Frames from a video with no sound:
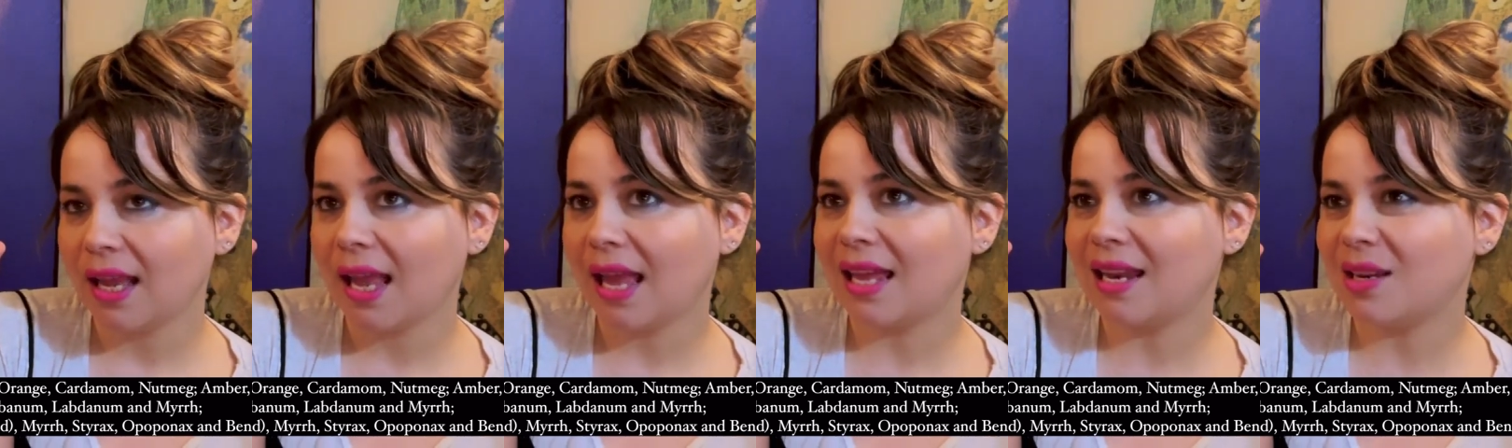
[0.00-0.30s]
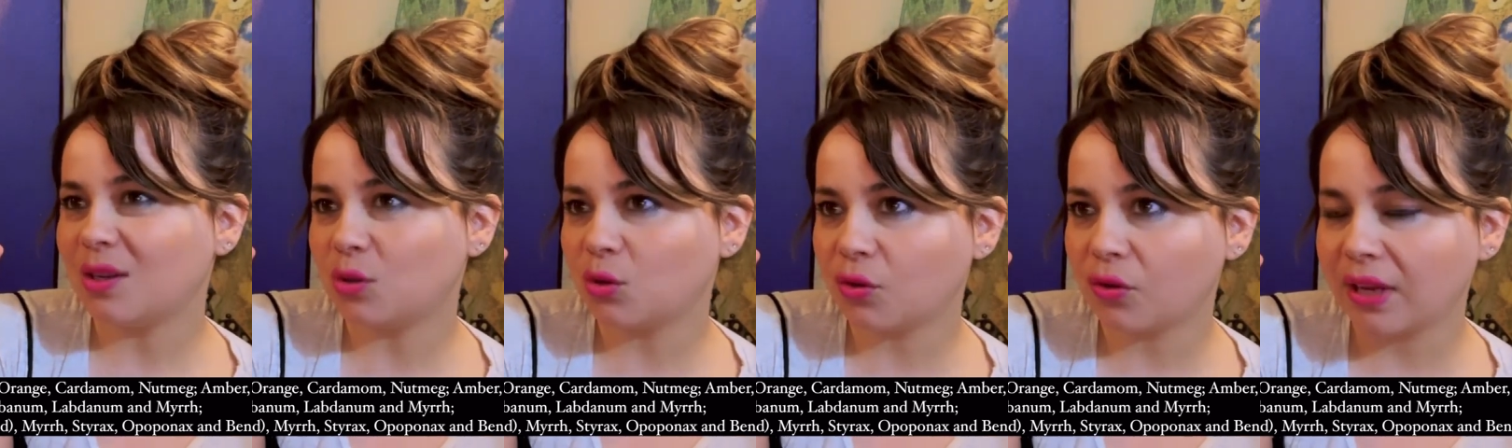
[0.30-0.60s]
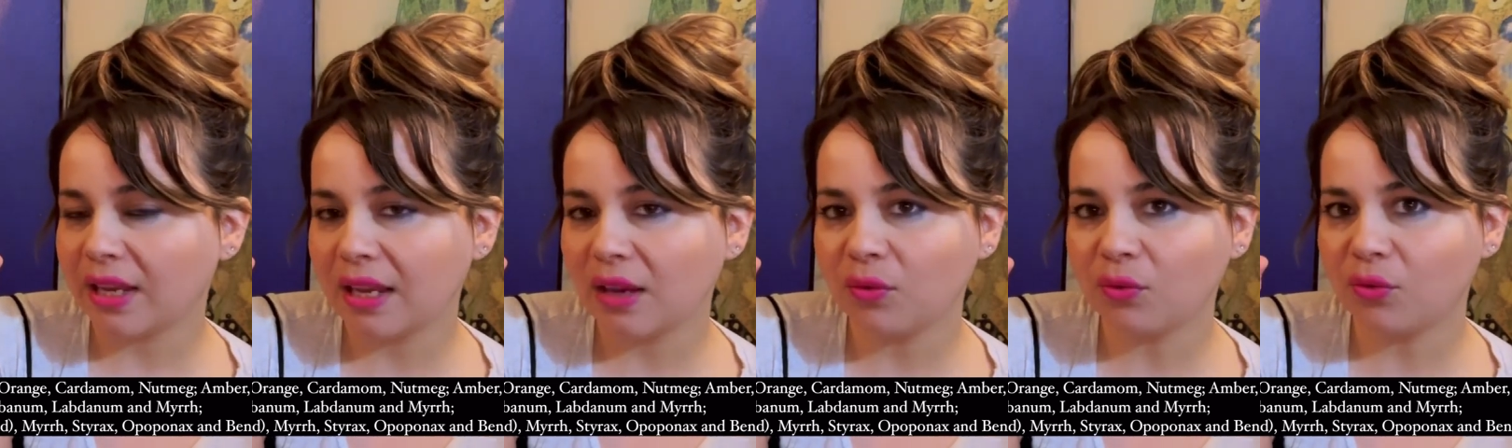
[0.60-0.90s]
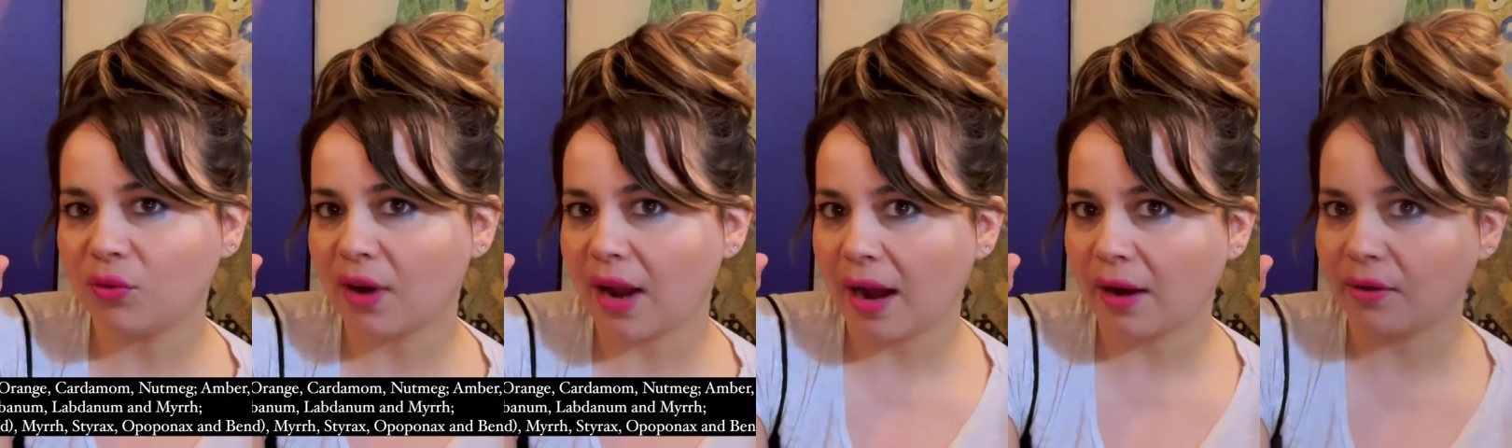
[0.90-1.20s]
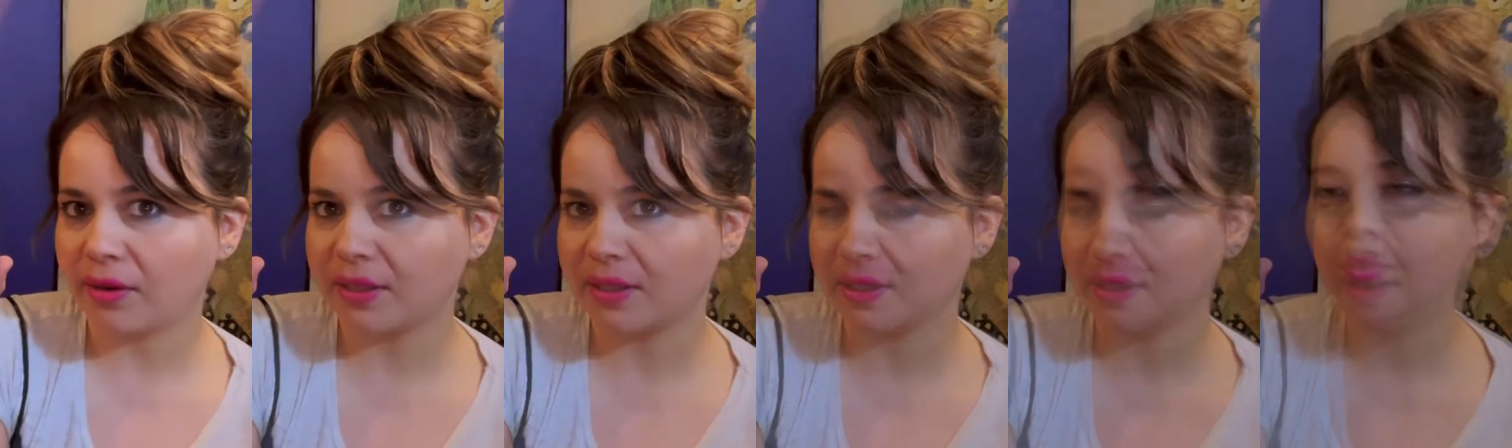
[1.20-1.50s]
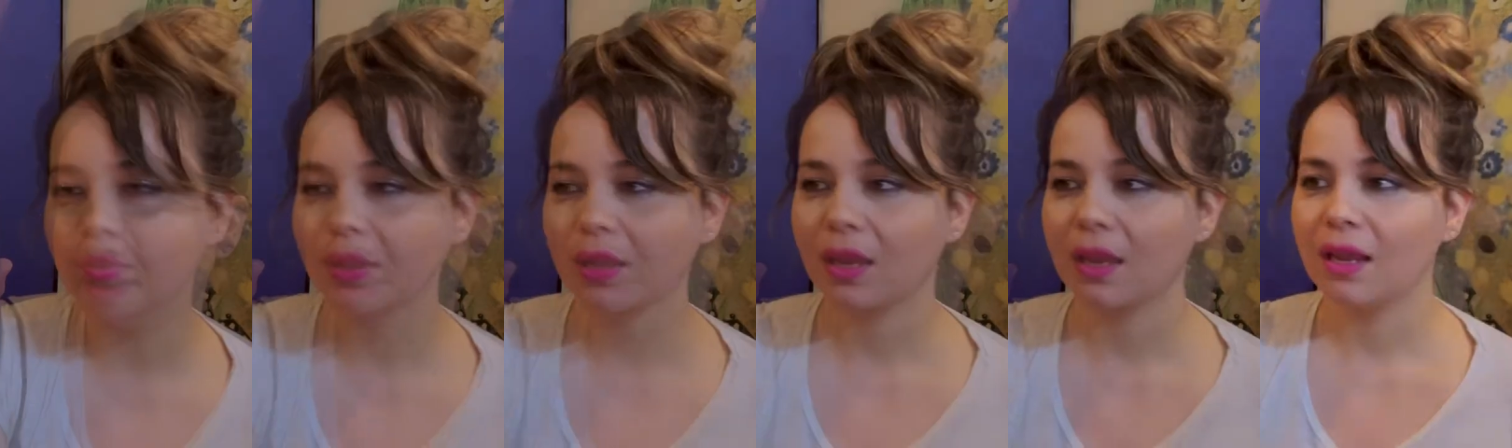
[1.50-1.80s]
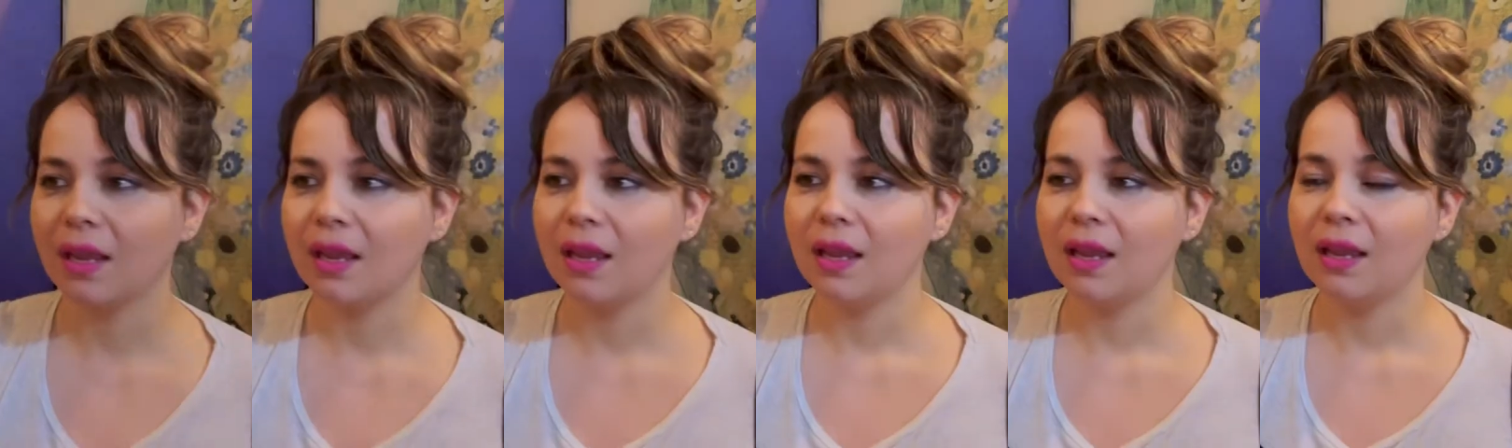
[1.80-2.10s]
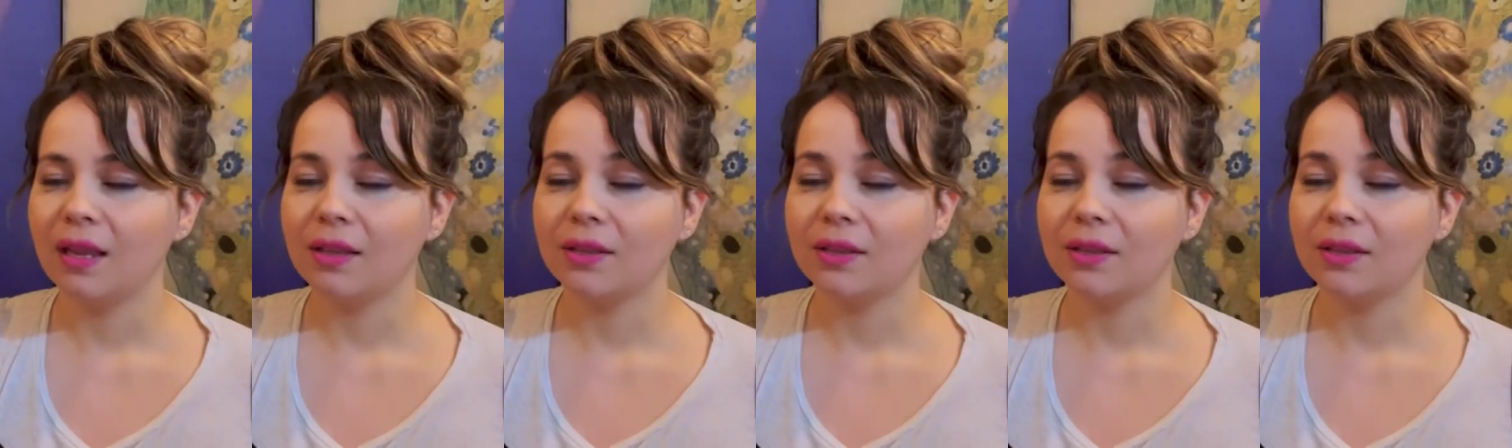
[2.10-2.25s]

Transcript: and intriguing fragrances I have ever.